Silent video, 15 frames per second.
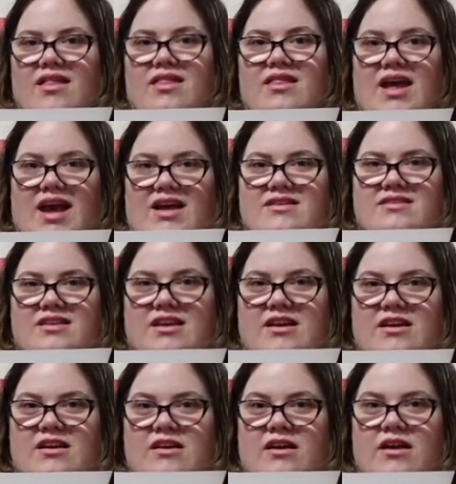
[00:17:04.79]
last
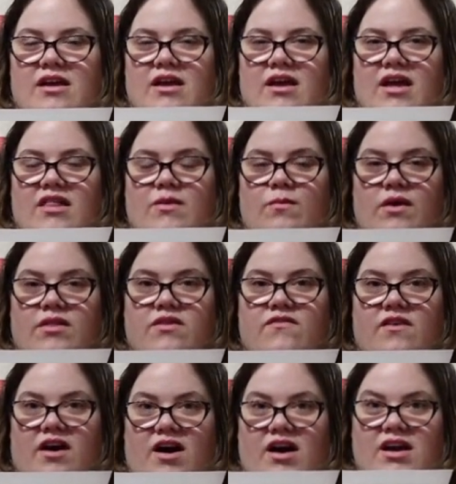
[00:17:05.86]
year in the month of
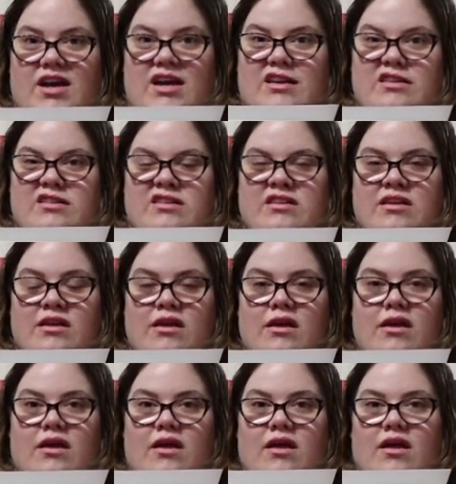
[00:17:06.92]
August,
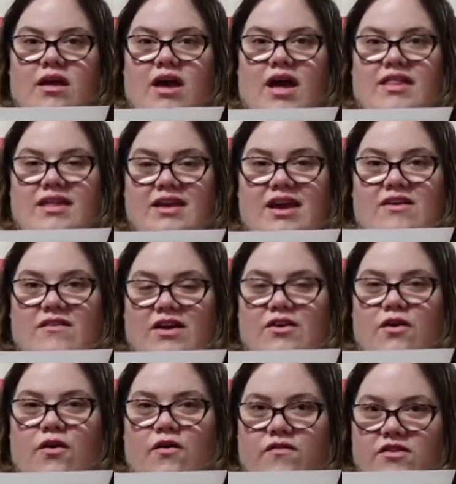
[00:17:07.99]
I think I read
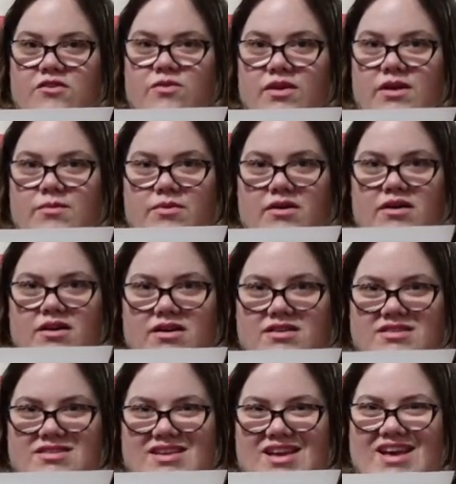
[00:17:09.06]
over 20
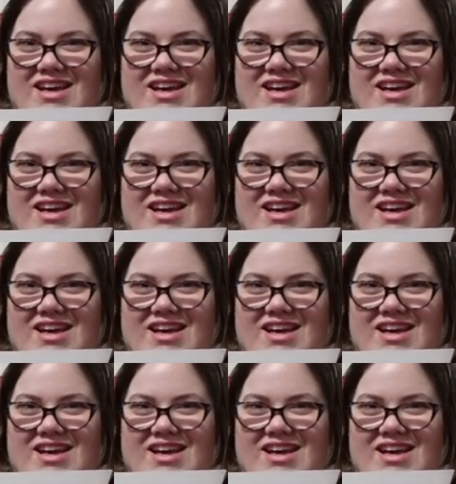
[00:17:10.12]
books.